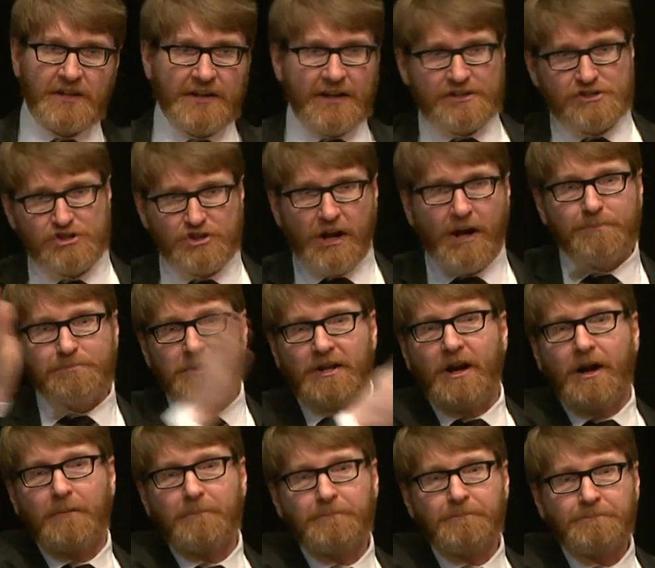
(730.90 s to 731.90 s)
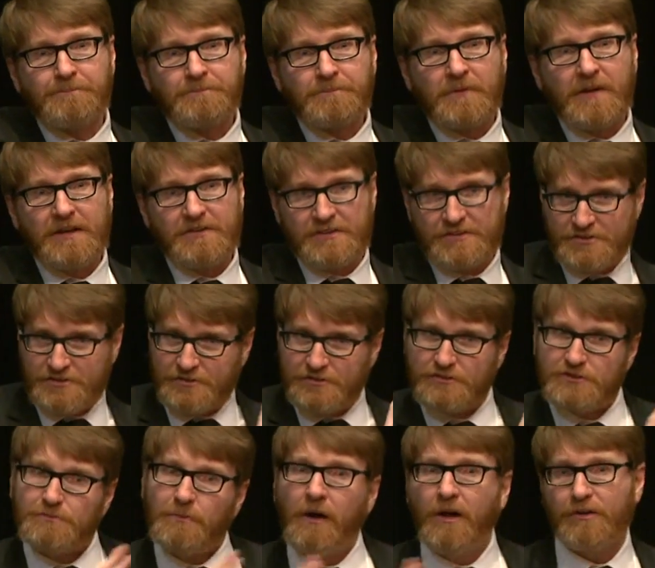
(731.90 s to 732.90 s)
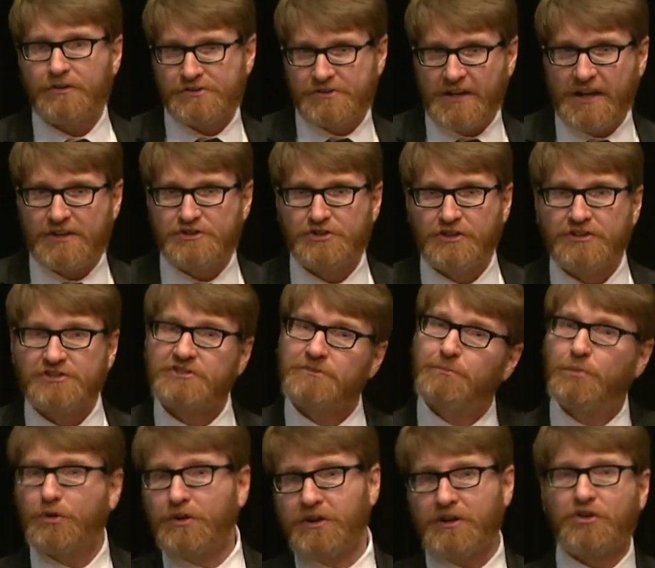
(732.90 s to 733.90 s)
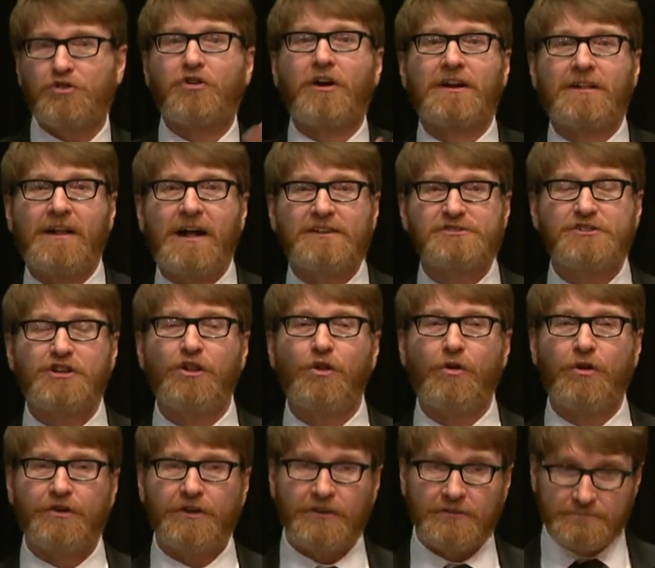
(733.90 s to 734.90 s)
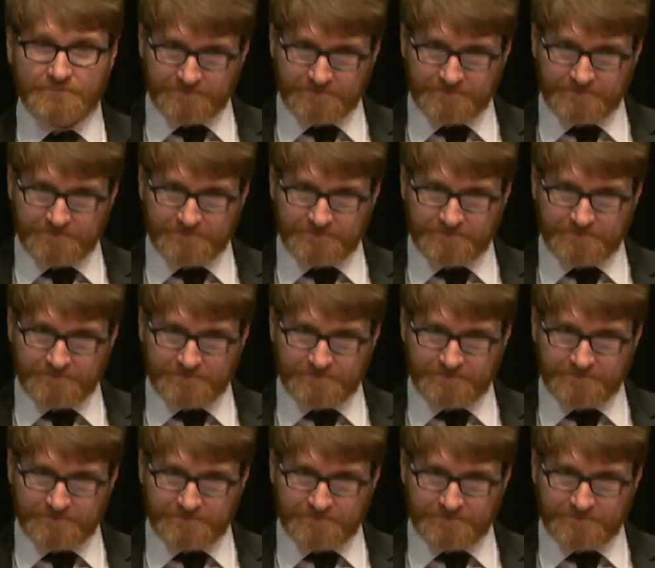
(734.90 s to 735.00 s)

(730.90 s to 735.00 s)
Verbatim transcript: I chopped it up into smaller sections, put it in chronological order,